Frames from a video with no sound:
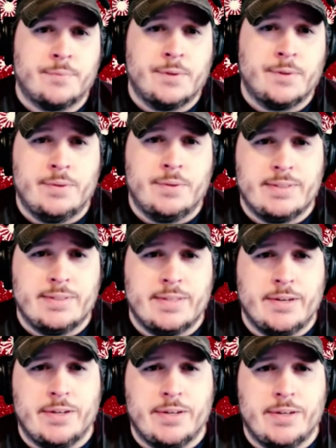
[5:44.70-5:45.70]
Well, at least I
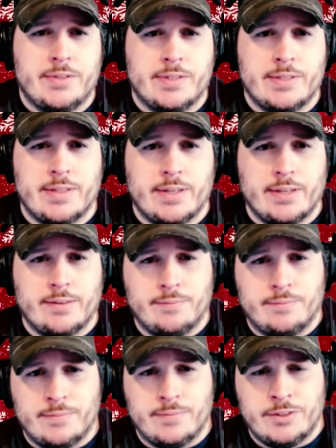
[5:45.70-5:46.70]
know how to use this thing.
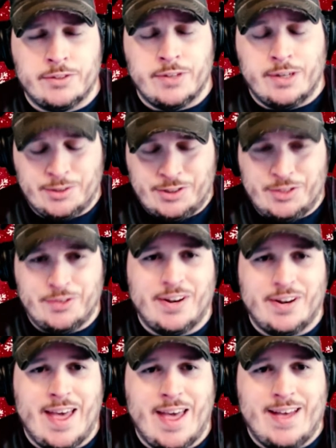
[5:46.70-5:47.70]
I'll shoot
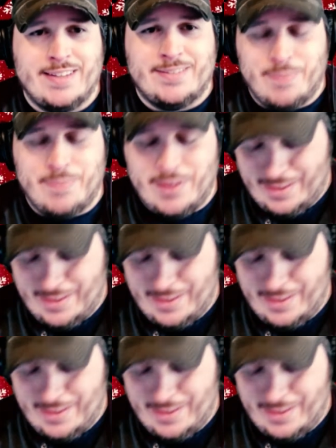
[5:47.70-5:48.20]
an asthma.